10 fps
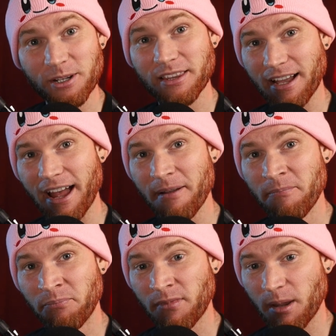the guy
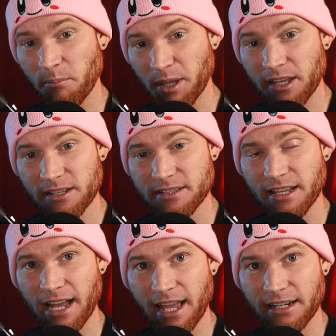because the
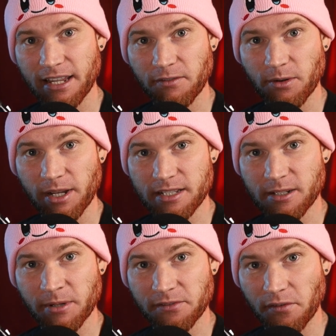guy had given away so
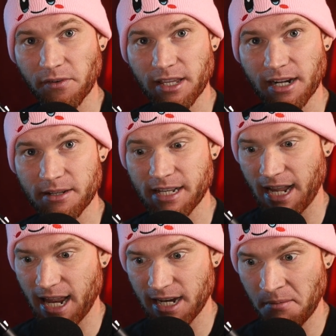much for free that I was like,
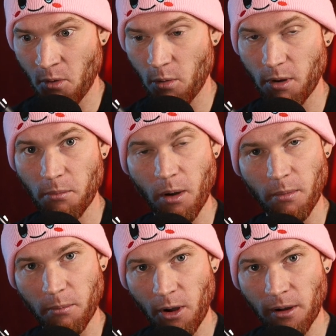I need
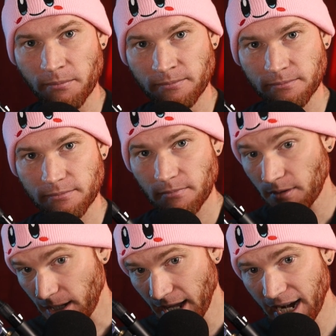more.
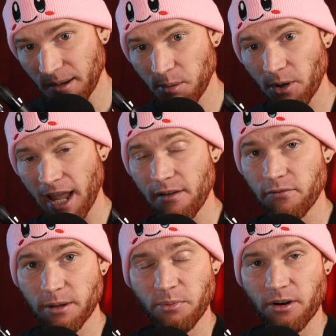And I bought
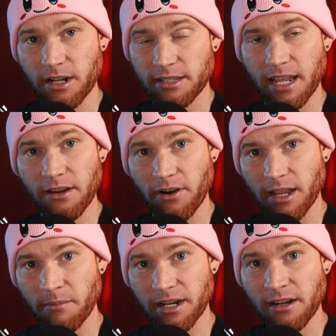every product that he
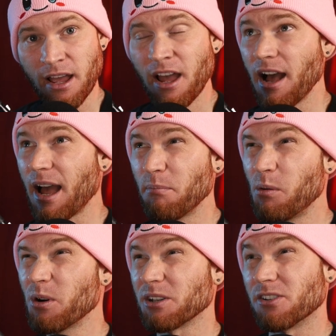recommended. I
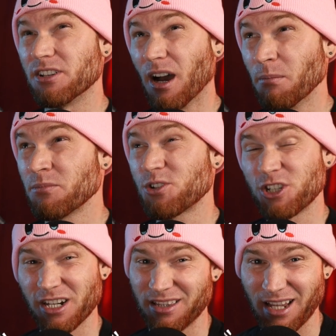bought dumb
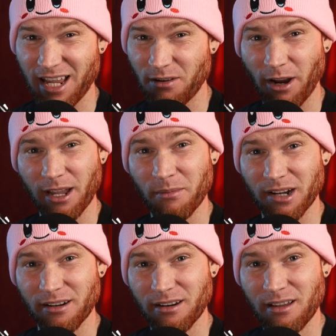shit that he
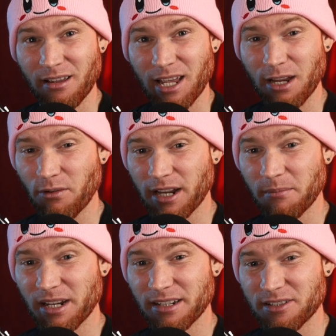recommended. He
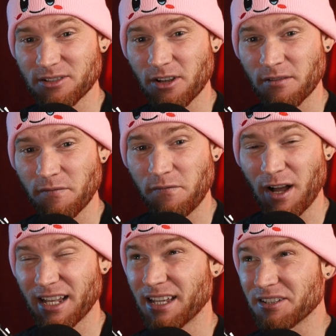recommended certain
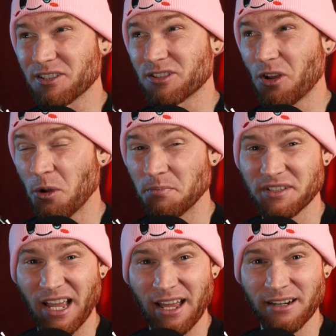fucking soaps
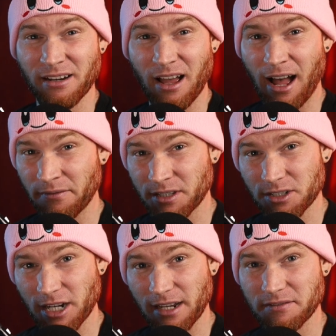and
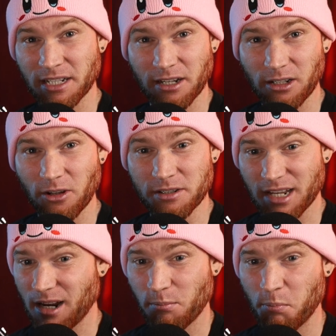aftershaves and colognes.
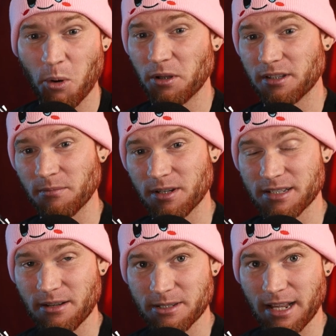And I bought them because
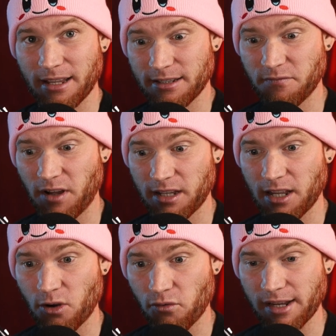I was like, it's fucking
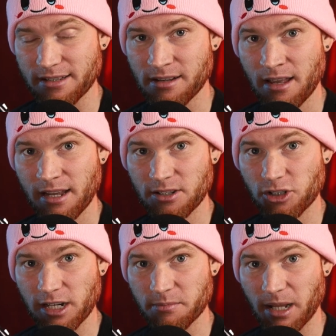Chris. He's
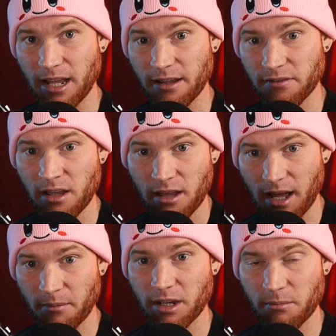changed my life.
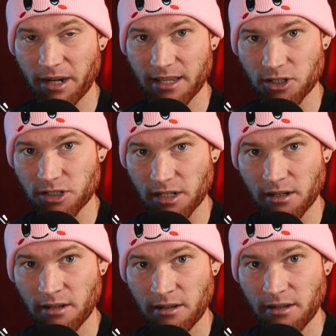I'm going to buy this shit.
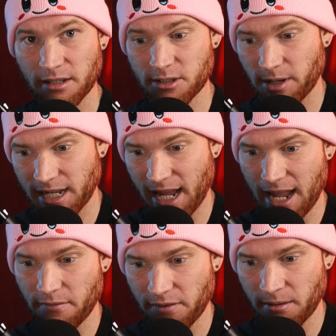And so I
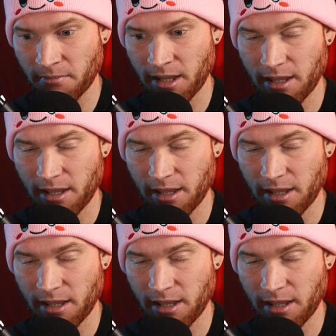gave him,